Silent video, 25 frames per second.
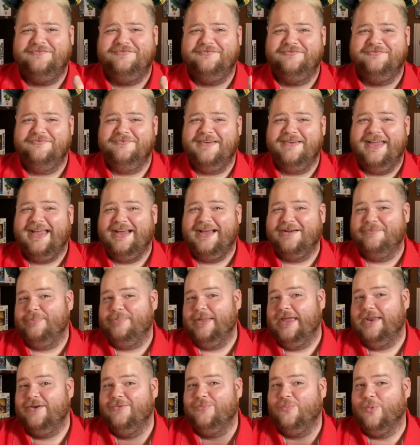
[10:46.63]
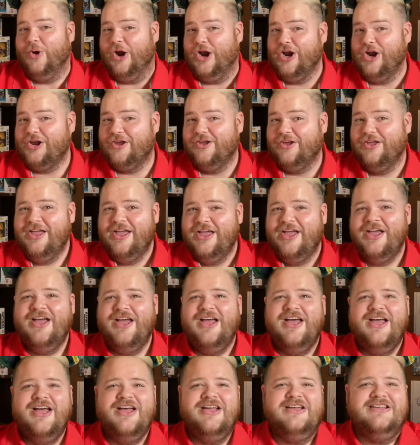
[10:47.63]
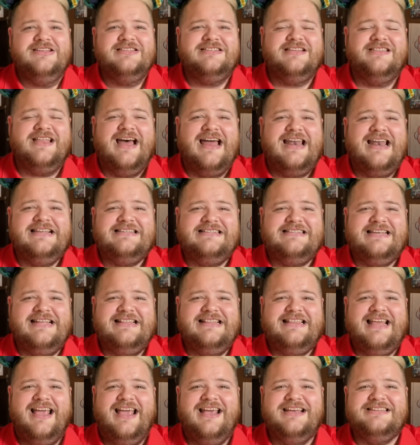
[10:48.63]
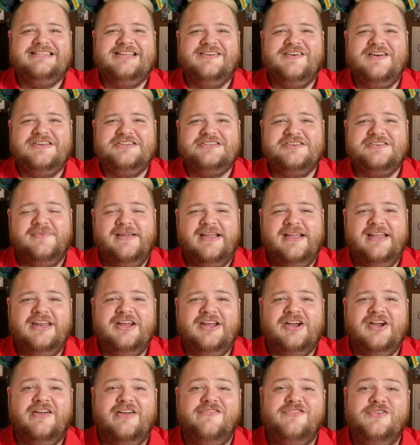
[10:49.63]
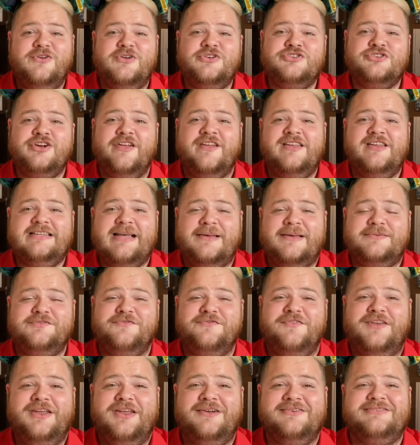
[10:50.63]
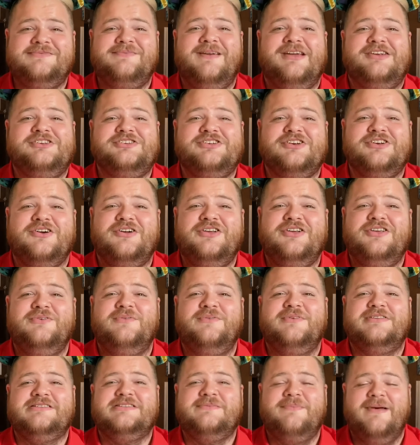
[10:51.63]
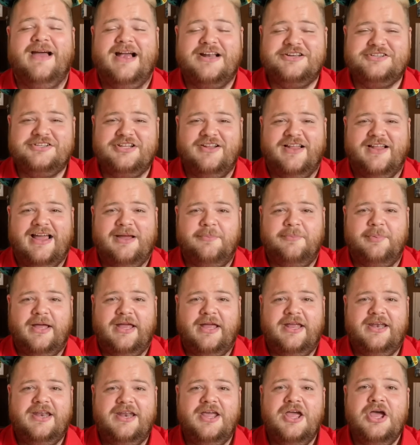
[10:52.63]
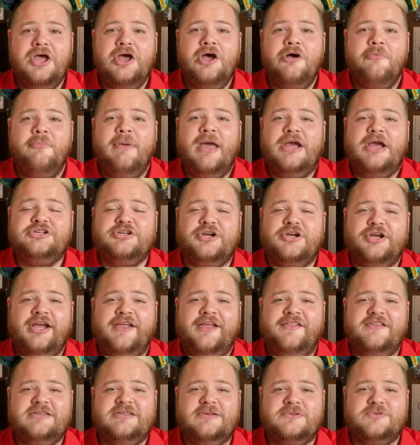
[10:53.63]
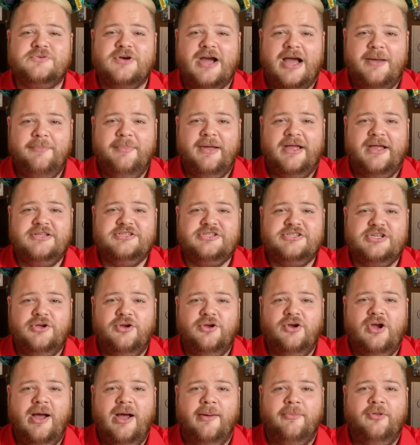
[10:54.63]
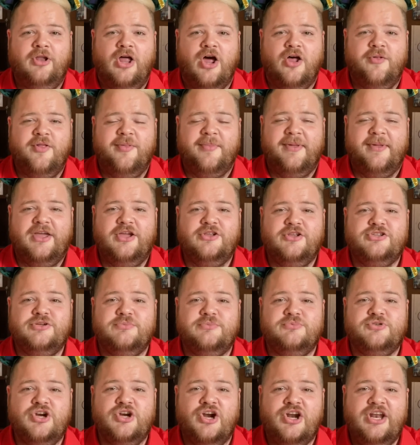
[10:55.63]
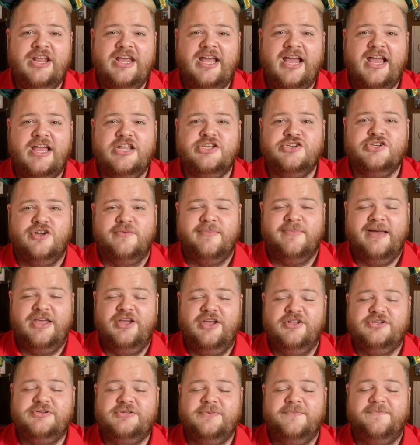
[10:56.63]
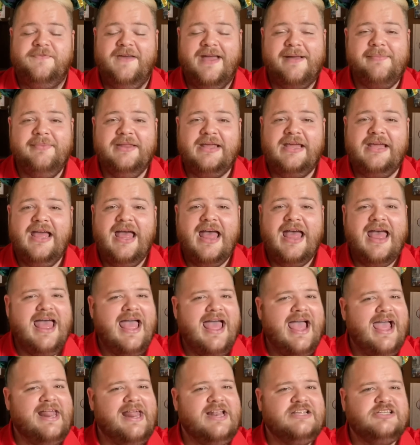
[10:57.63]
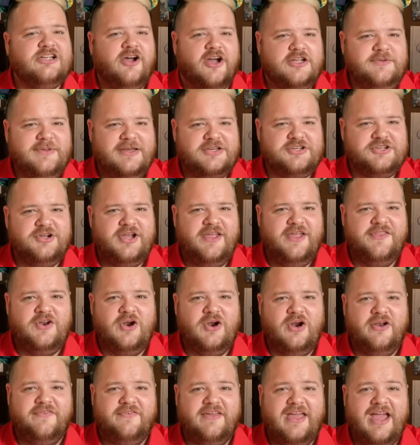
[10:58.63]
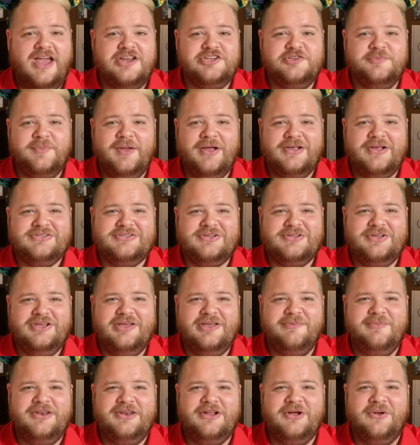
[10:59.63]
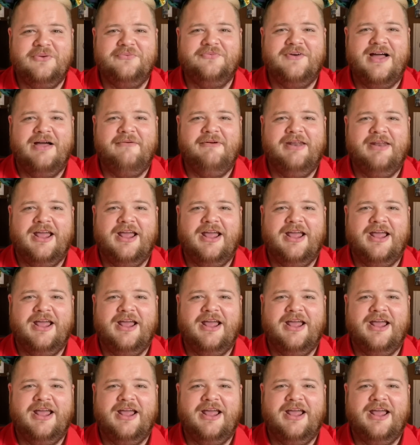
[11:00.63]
make a pin work. So that is it. Thank you so much for being here. If you enjoy these types of videos, make sure you smash the like button. Make sure you hit the subscribe button so you can come along with my YouTube journey and join my YouTube family. And as always, make sure you hit the notification bell so you can be notified when I